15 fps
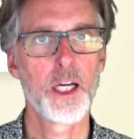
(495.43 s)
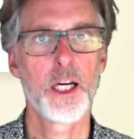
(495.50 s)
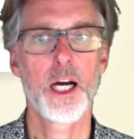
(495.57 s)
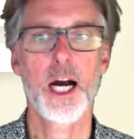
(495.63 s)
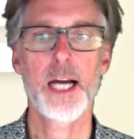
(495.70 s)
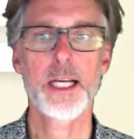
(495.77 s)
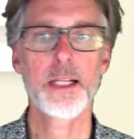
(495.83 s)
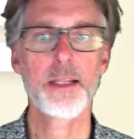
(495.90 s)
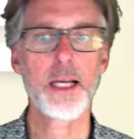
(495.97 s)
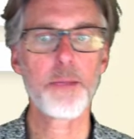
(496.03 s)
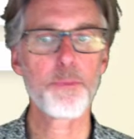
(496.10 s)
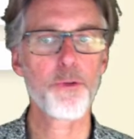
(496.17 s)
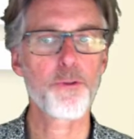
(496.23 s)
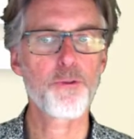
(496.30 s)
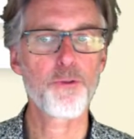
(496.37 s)
I can then
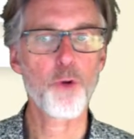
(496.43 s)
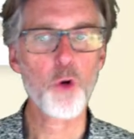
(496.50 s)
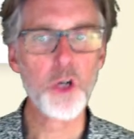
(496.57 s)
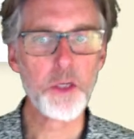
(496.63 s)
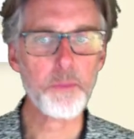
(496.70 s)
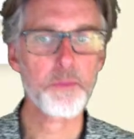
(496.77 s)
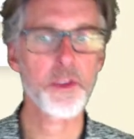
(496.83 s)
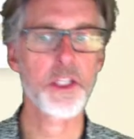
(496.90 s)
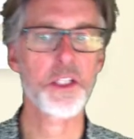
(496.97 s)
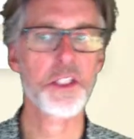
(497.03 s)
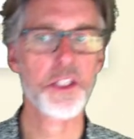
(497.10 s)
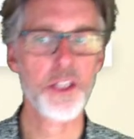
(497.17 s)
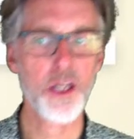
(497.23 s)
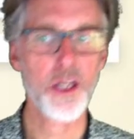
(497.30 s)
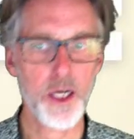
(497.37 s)
perform the
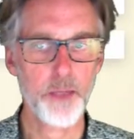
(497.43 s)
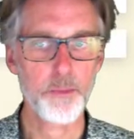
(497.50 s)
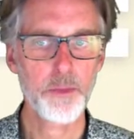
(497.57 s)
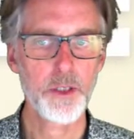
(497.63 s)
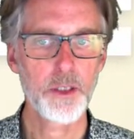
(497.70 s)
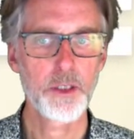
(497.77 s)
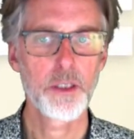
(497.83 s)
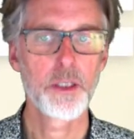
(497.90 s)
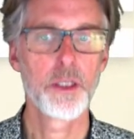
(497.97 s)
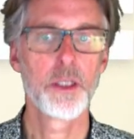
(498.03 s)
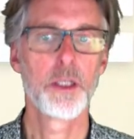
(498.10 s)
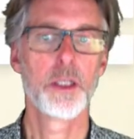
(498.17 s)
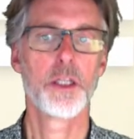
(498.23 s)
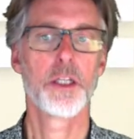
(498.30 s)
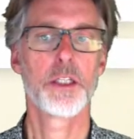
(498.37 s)
sum
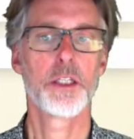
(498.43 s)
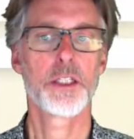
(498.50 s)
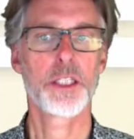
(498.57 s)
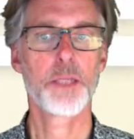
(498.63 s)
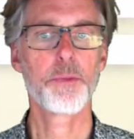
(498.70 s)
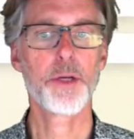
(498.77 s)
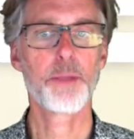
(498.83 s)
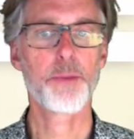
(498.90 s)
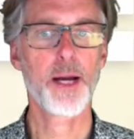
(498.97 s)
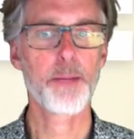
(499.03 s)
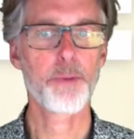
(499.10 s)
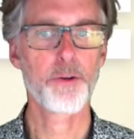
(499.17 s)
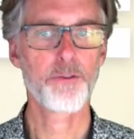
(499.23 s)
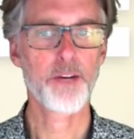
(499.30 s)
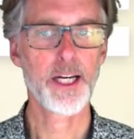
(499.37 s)
simply by
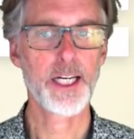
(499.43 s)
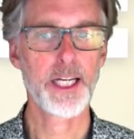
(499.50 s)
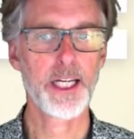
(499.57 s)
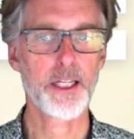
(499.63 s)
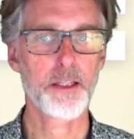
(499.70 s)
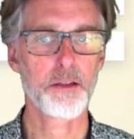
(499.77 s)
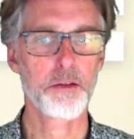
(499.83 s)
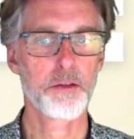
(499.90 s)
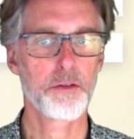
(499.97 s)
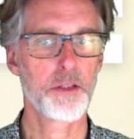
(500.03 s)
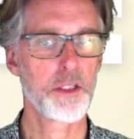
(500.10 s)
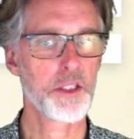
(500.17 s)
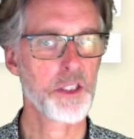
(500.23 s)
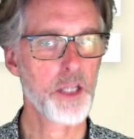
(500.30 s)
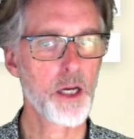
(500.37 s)
providing the
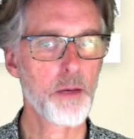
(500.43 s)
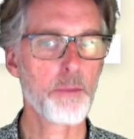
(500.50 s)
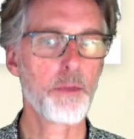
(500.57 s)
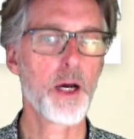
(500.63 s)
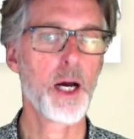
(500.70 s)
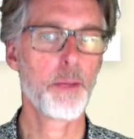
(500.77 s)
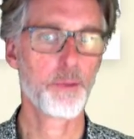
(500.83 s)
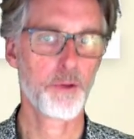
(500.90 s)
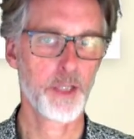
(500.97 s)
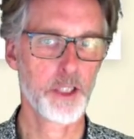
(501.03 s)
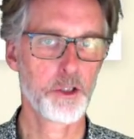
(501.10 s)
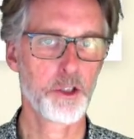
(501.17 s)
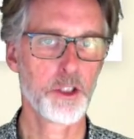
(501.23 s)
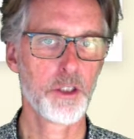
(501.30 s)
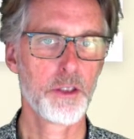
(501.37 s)
sum
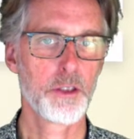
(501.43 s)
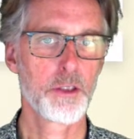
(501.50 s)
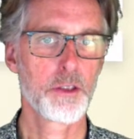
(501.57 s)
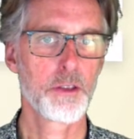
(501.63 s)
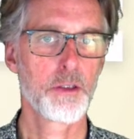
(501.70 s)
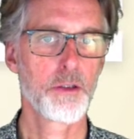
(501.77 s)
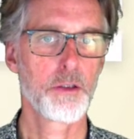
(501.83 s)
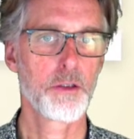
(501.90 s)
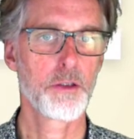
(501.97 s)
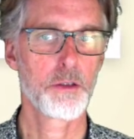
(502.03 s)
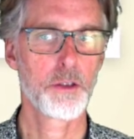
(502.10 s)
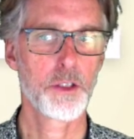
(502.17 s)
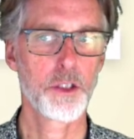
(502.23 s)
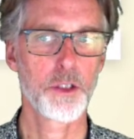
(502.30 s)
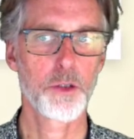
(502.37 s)
operation
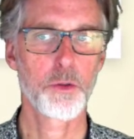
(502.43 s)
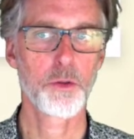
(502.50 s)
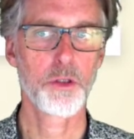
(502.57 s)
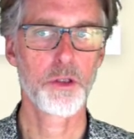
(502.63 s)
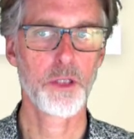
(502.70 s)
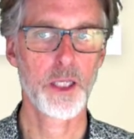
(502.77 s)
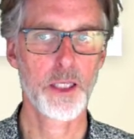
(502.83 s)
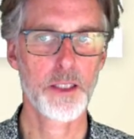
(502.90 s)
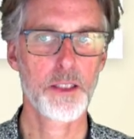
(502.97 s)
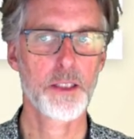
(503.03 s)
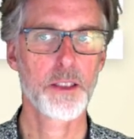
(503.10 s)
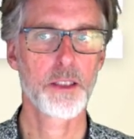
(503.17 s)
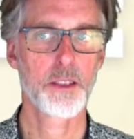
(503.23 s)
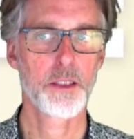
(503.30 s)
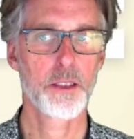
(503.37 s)
to this
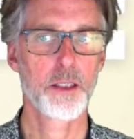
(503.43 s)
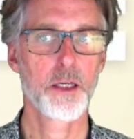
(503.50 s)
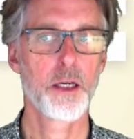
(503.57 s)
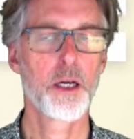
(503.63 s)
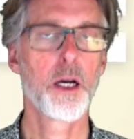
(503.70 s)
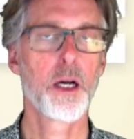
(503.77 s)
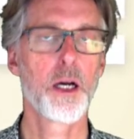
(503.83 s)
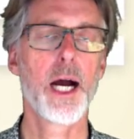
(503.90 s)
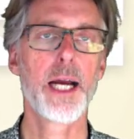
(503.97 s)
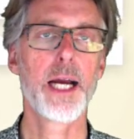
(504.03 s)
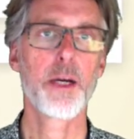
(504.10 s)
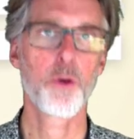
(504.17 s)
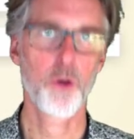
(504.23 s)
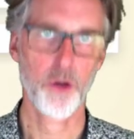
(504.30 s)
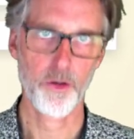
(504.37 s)
higher
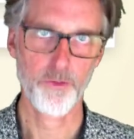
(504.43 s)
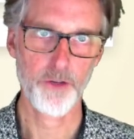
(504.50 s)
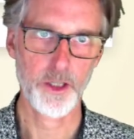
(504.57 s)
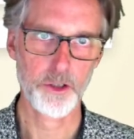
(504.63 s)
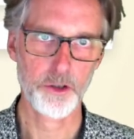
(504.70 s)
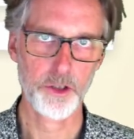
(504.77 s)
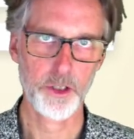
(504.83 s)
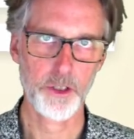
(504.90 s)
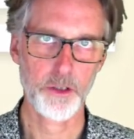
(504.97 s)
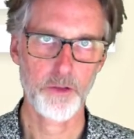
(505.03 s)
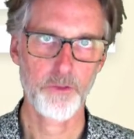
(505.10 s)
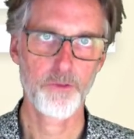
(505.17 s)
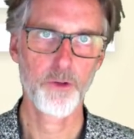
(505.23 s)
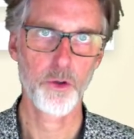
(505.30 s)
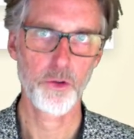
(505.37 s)
order function.
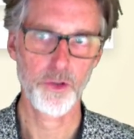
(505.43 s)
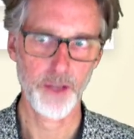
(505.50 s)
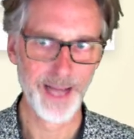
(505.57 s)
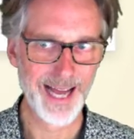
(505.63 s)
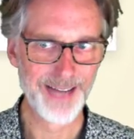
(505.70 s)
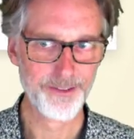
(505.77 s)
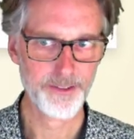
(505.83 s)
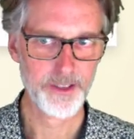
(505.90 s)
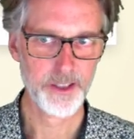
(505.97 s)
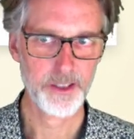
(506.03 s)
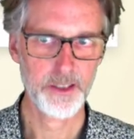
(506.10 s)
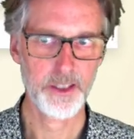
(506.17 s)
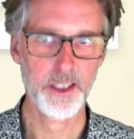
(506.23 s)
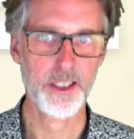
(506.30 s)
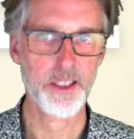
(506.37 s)
Fold left
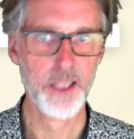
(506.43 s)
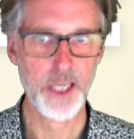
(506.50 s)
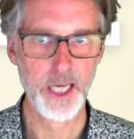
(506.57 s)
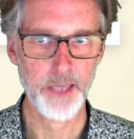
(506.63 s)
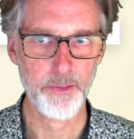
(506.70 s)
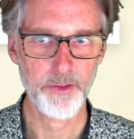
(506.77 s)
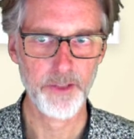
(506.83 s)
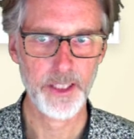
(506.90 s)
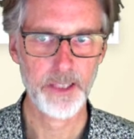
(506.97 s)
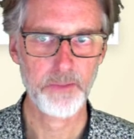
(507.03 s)
is the name of it.